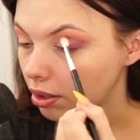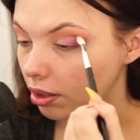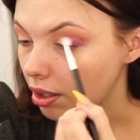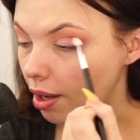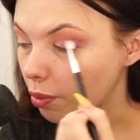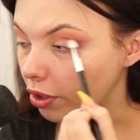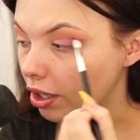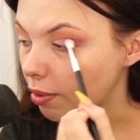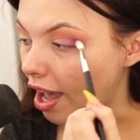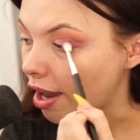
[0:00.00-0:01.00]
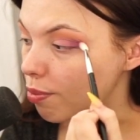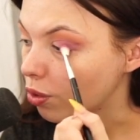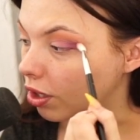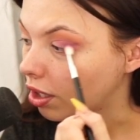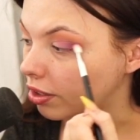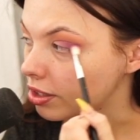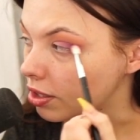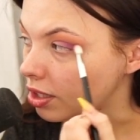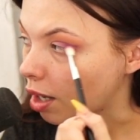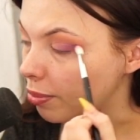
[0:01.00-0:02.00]
And we're gonna add more colors
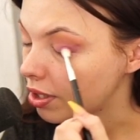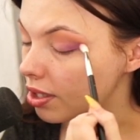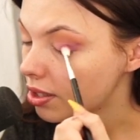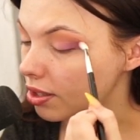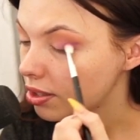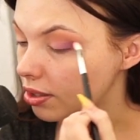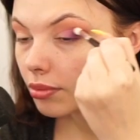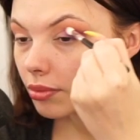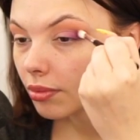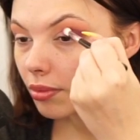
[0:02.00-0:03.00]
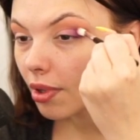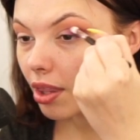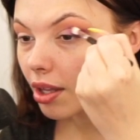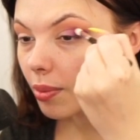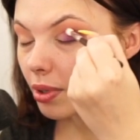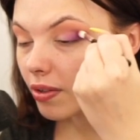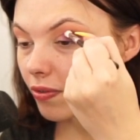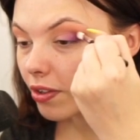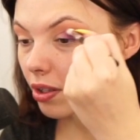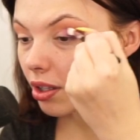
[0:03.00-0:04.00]
on top of this. And then I'm gonna
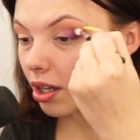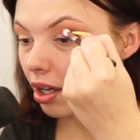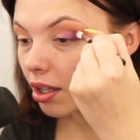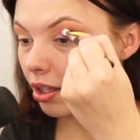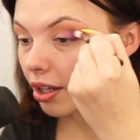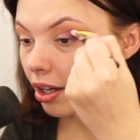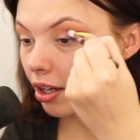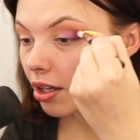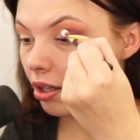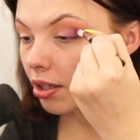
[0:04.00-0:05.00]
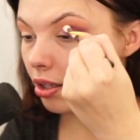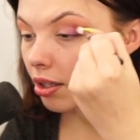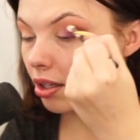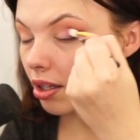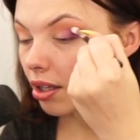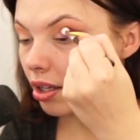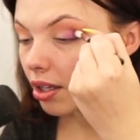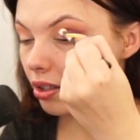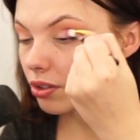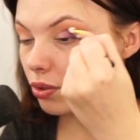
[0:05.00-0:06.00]
fill the color
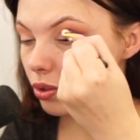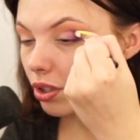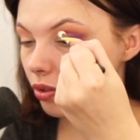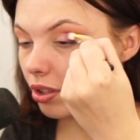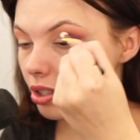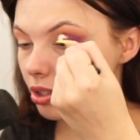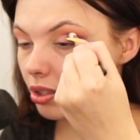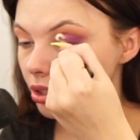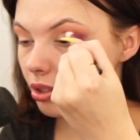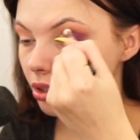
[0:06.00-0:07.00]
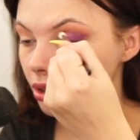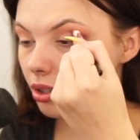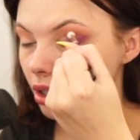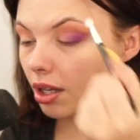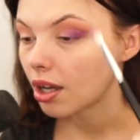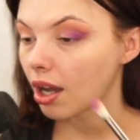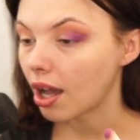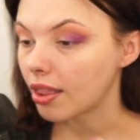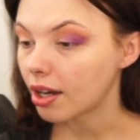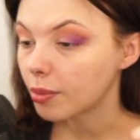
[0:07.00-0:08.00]
into the crease.
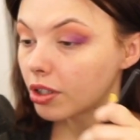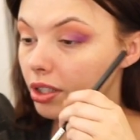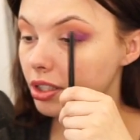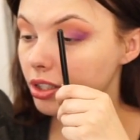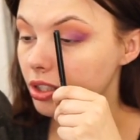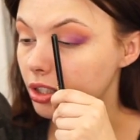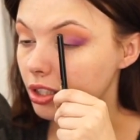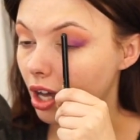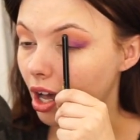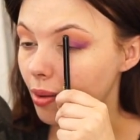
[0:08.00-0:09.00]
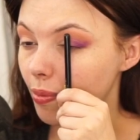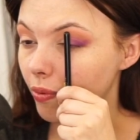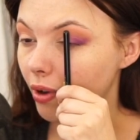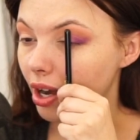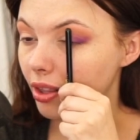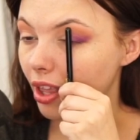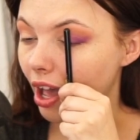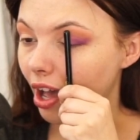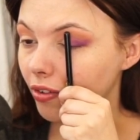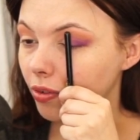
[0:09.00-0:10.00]
And then I'm gonna stop right at the
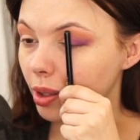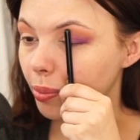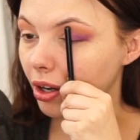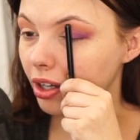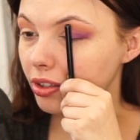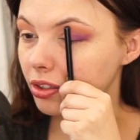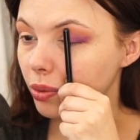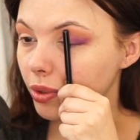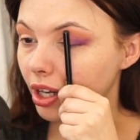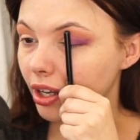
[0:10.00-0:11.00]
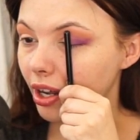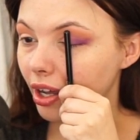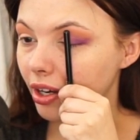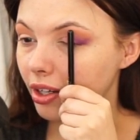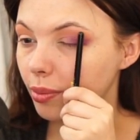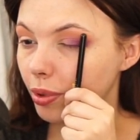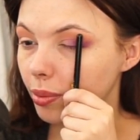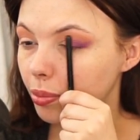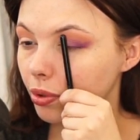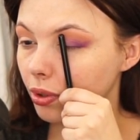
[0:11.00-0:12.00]
halfway part. So we're not gonna add any
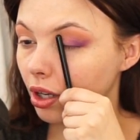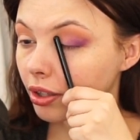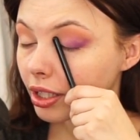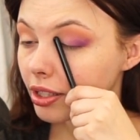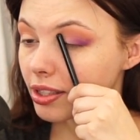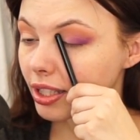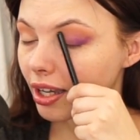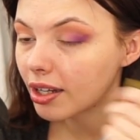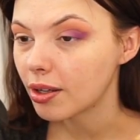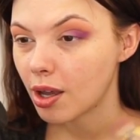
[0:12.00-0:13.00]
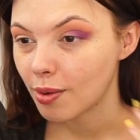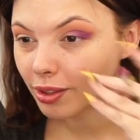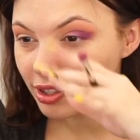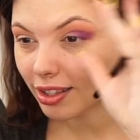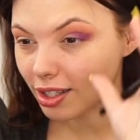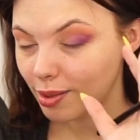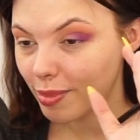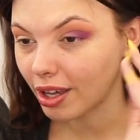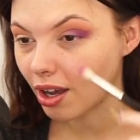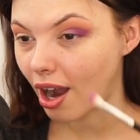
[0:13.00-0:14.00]
purple on the inside because that's gonna
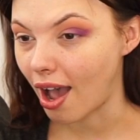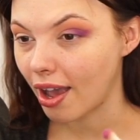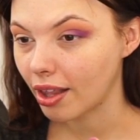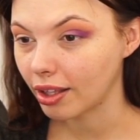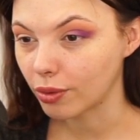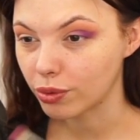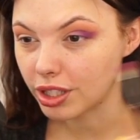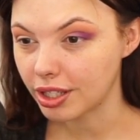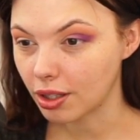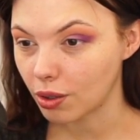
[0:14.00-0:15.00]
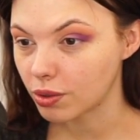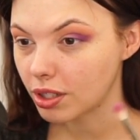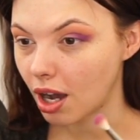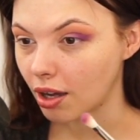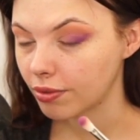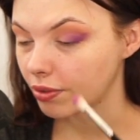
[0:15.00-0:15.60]
make our eye like really closed off.